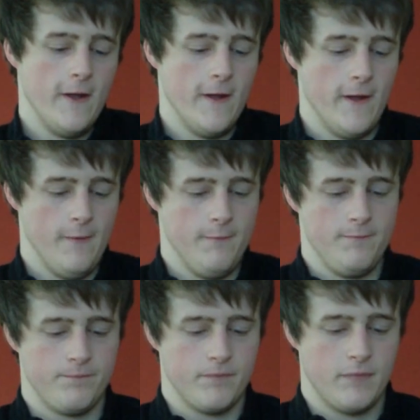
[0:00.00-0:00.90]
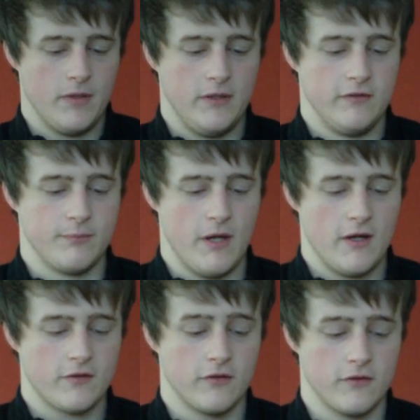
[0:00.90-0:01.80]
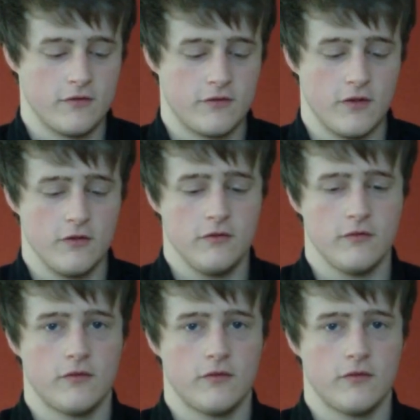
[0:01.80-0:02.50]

but it leaves marks on the stone.